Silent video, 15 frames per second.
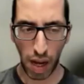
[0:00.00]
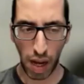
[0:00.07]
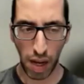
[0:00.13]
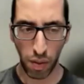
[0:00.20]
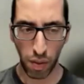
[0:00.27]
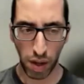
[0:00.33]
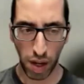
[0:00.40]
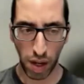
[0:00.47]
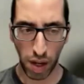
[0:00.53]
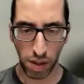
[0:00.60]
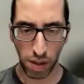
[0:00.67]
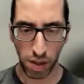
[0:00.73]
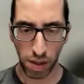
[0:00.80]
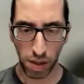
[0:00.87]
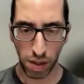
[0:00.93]
the
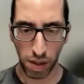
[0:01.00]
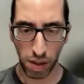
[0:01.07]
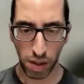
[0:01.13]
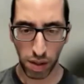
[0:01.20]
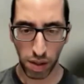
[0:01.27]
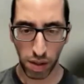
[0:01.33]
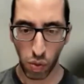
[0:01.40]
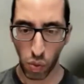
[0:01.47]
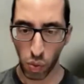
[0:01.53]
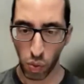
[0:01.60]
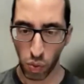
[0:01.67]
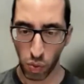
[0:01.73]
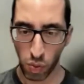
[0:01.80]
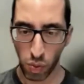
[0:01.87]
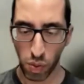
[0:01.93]
real world impact
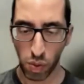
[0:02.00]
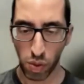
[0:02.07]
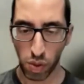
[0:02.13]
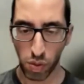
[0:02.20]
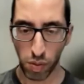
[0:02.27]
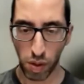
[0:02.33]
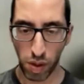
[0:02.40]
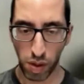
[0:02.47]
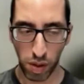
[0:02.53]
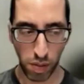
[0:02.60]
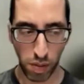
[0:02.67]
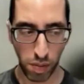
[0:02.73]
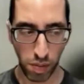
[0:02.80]
to the business, really,